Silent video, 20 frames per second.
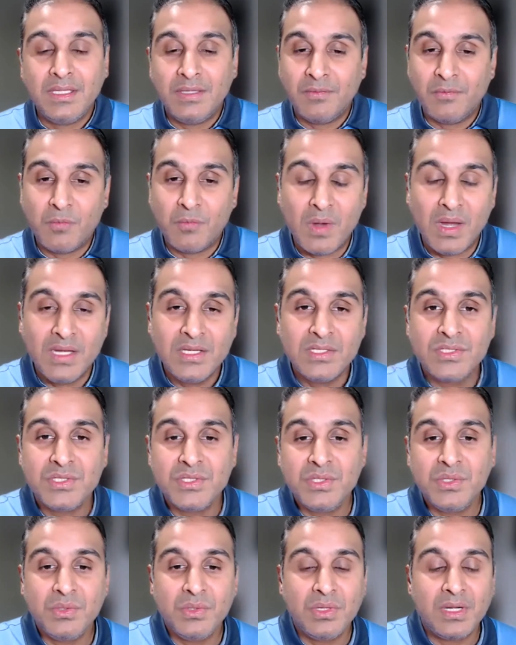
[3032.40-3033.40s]

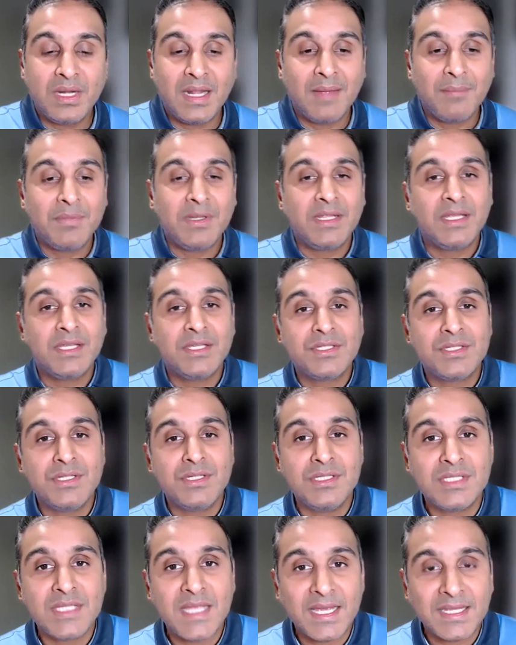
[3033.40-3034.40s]
Once your application
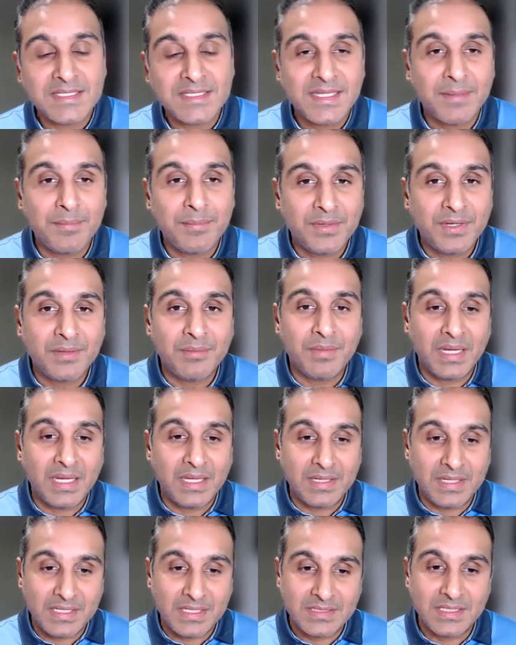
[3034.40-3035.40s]
is accepted by
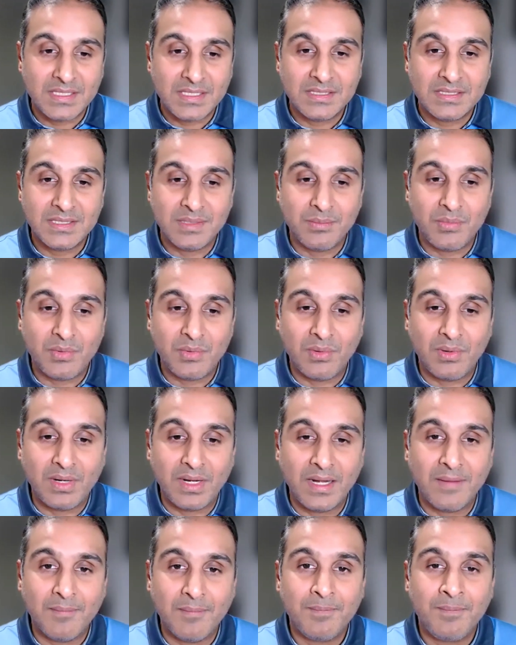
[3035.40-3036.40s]
a residency
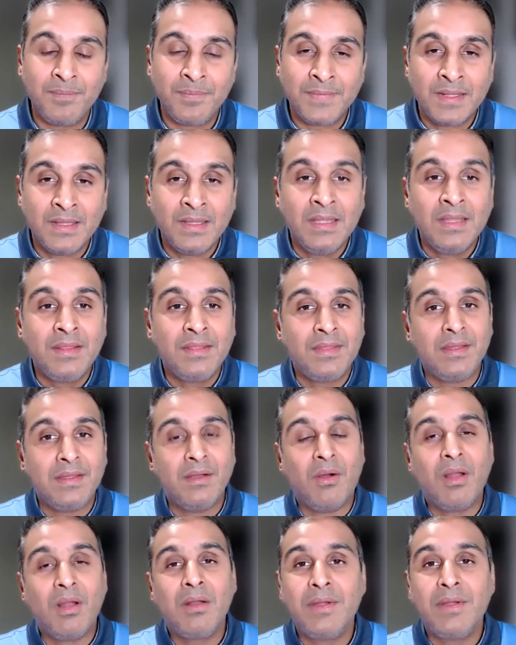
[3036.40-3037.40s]
program, they
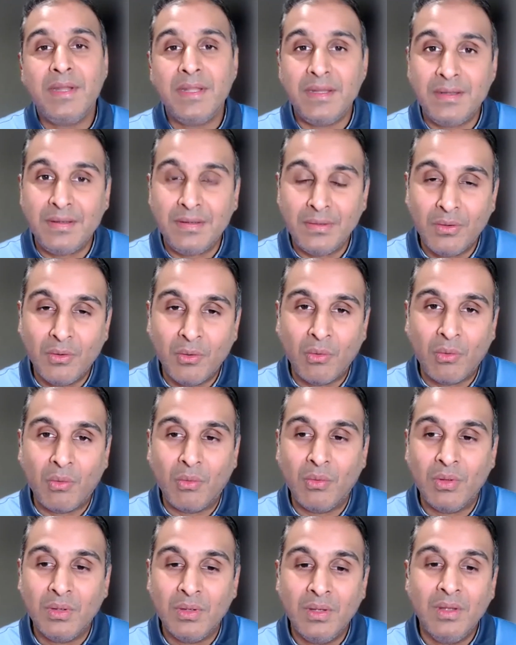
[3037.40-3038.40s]
already know
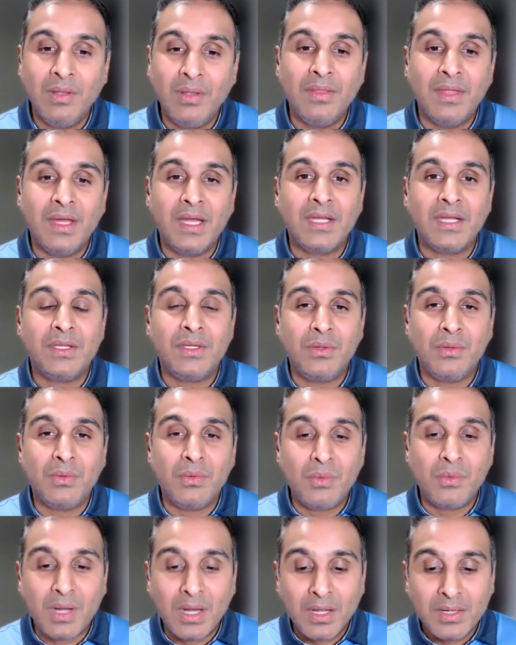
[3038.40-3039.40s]
that
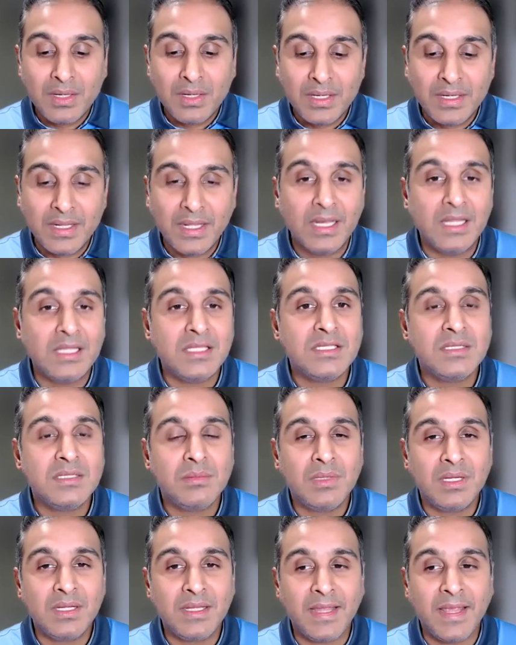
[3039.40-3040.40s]
you are an
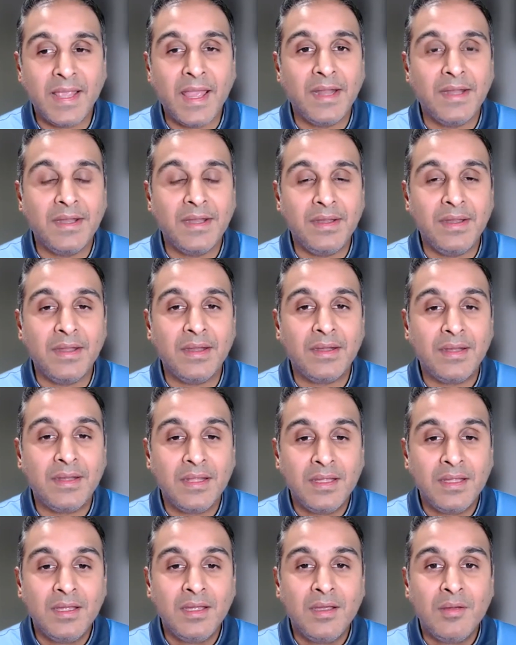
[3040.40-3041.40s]
eligible candidate
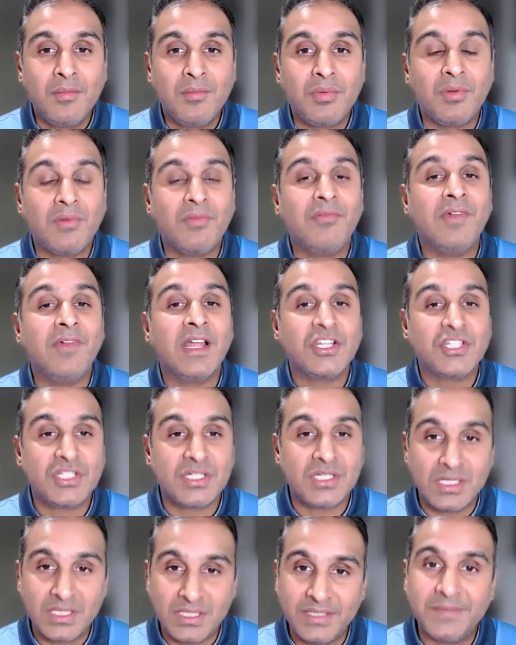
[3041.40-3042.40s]

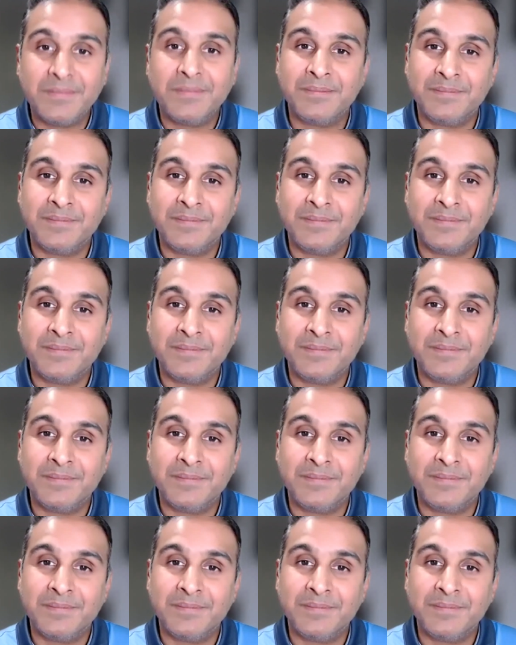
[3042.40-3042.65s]
professionally.